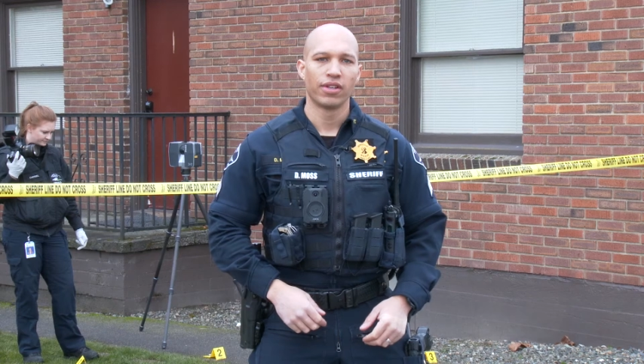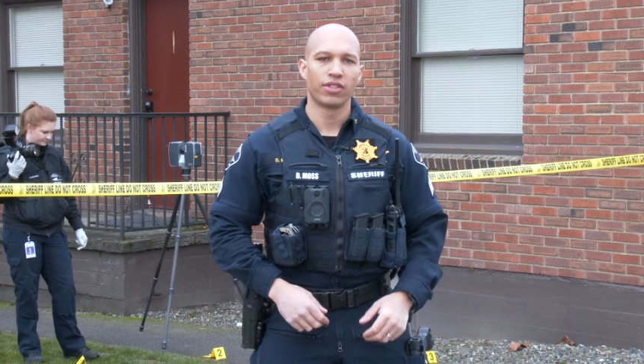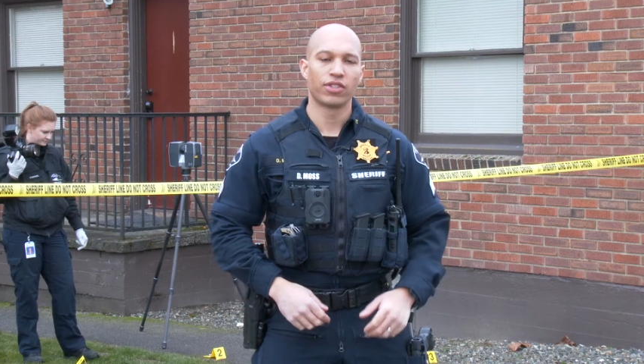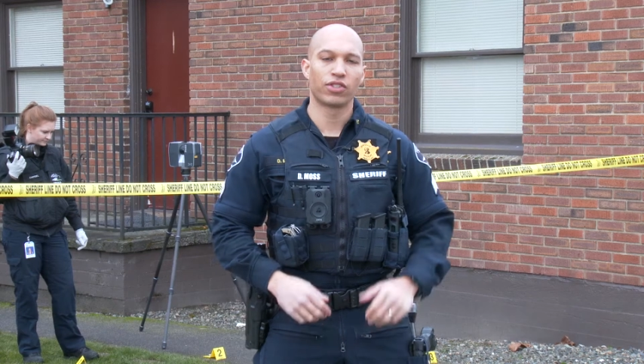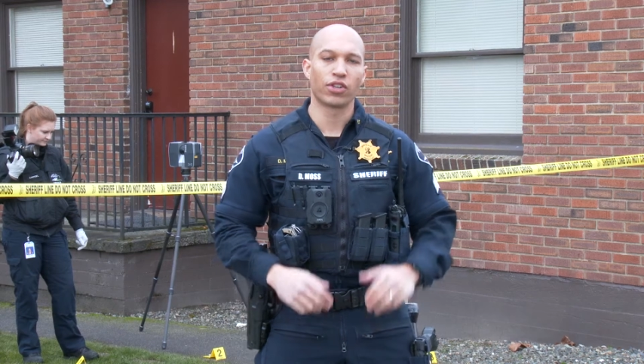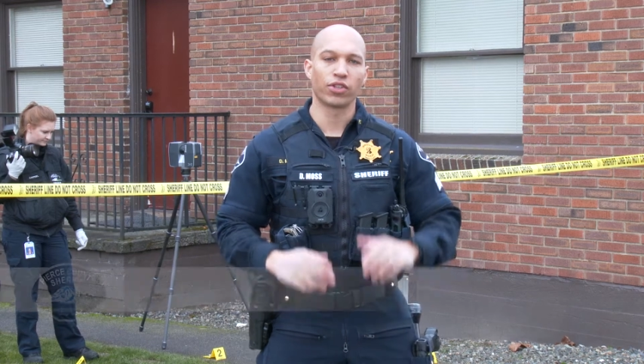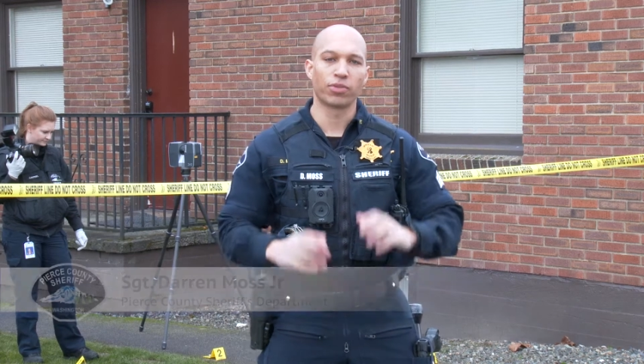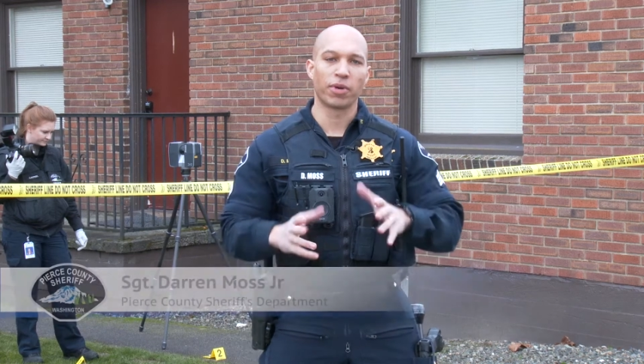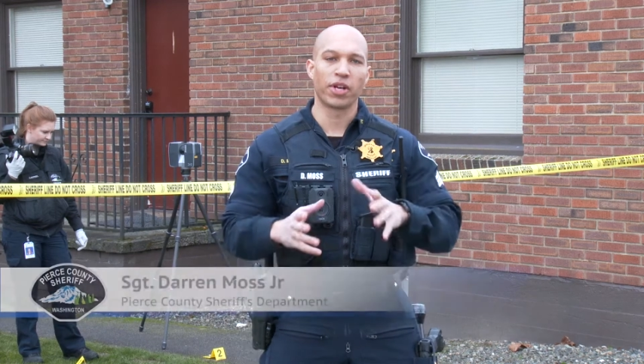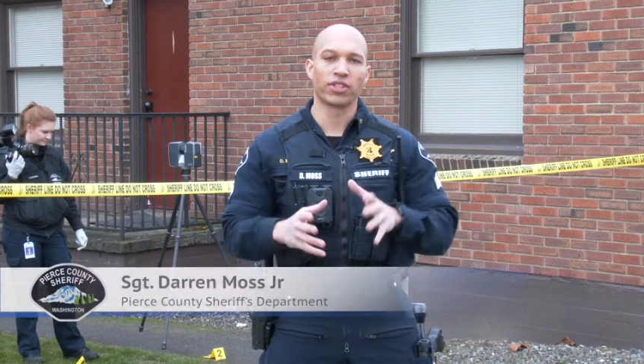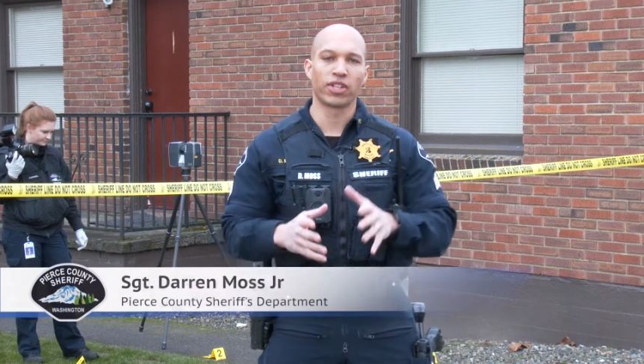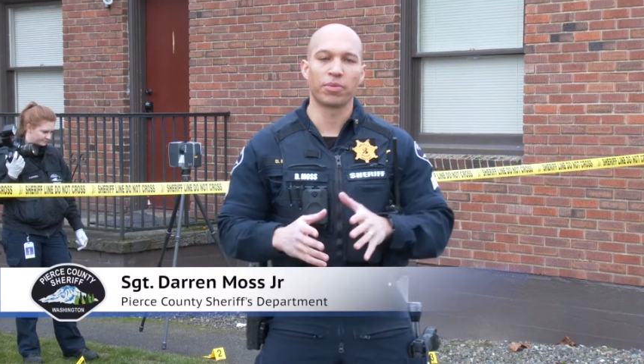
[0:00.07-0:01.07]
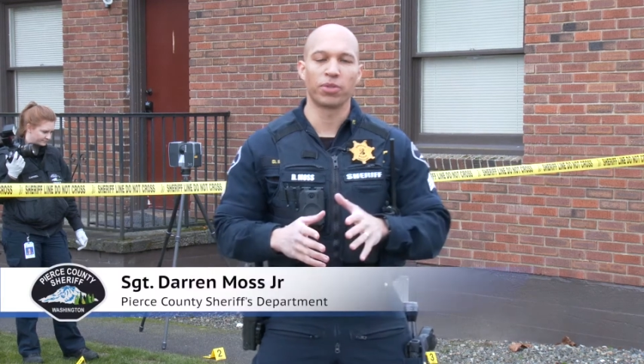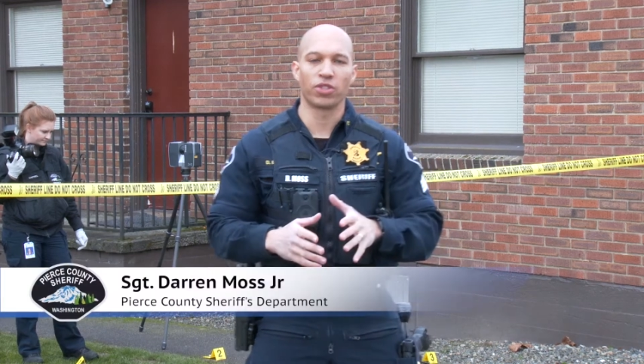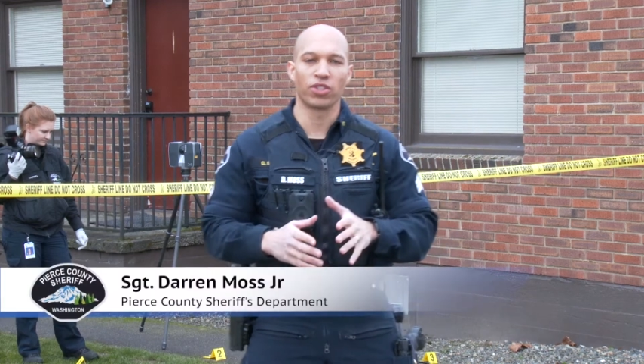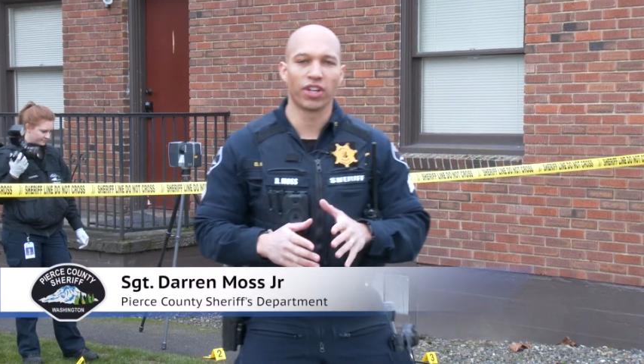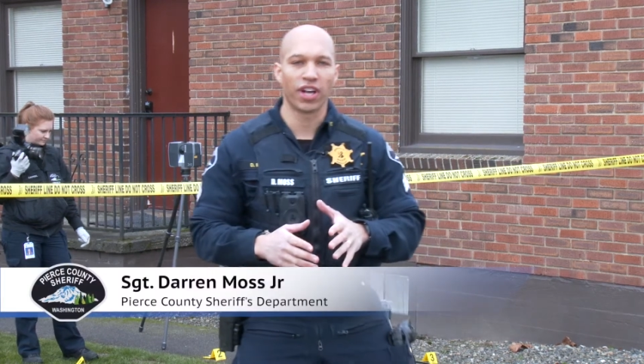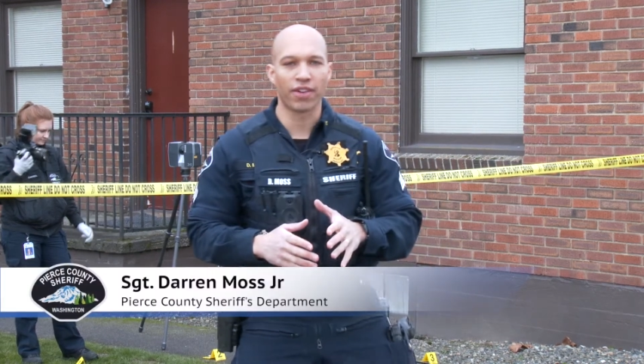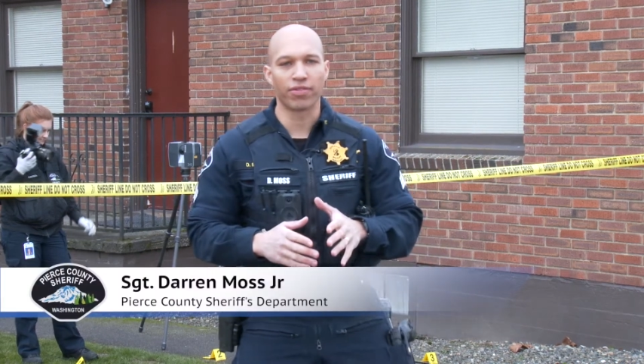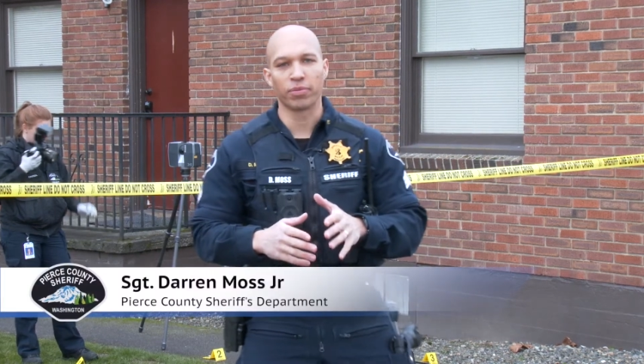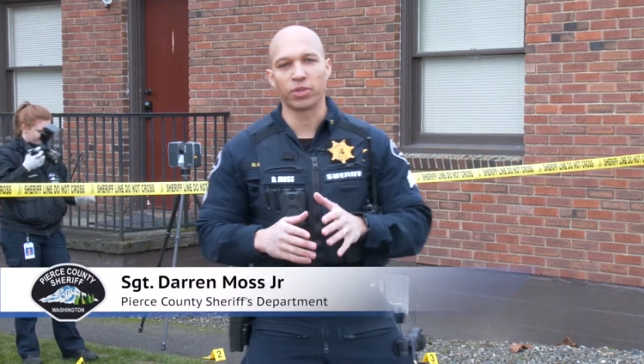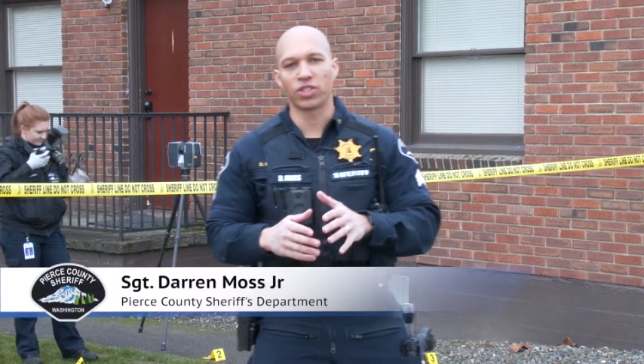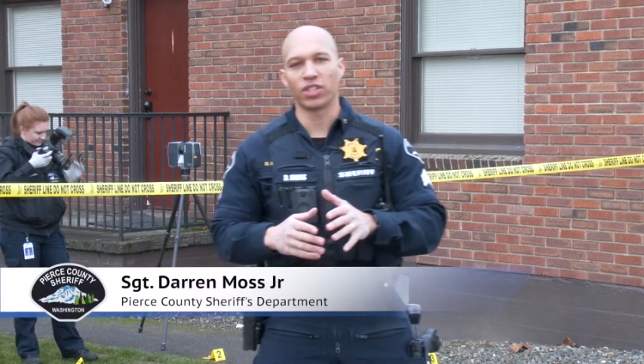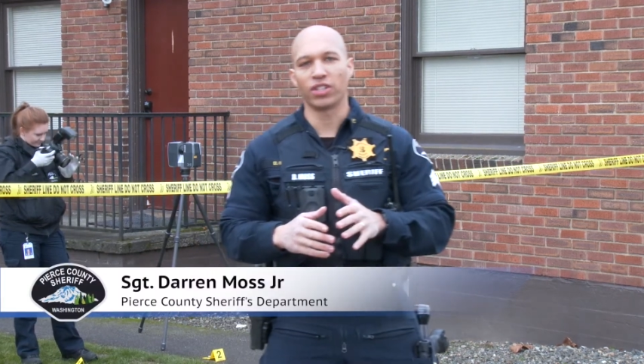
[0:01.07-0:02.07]
This is Sergeant Moss coming to you live
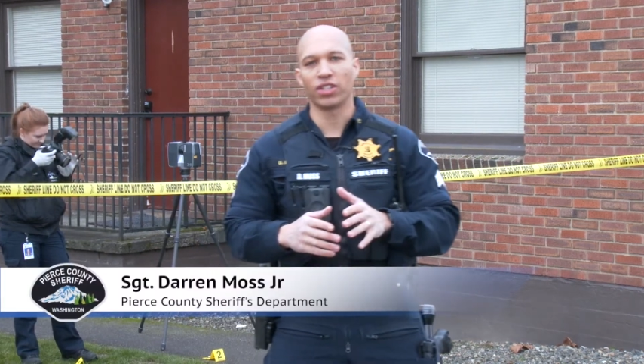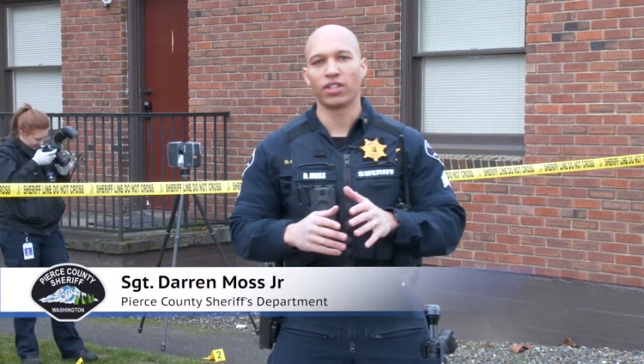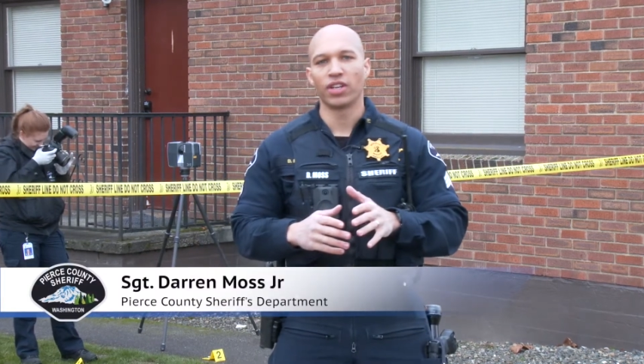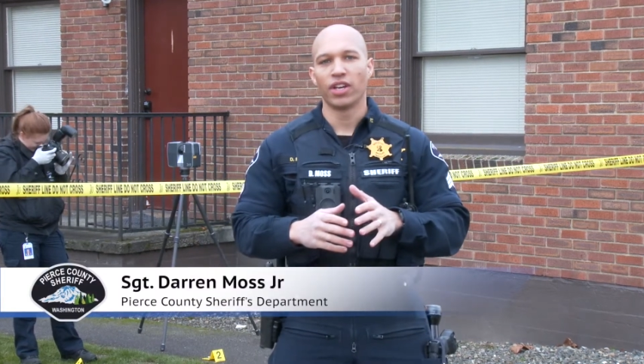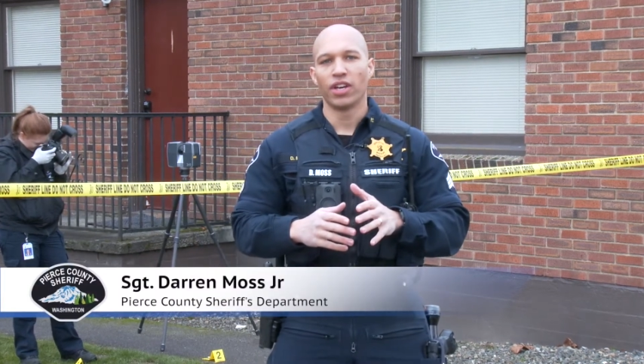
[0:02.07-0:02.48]
from the scene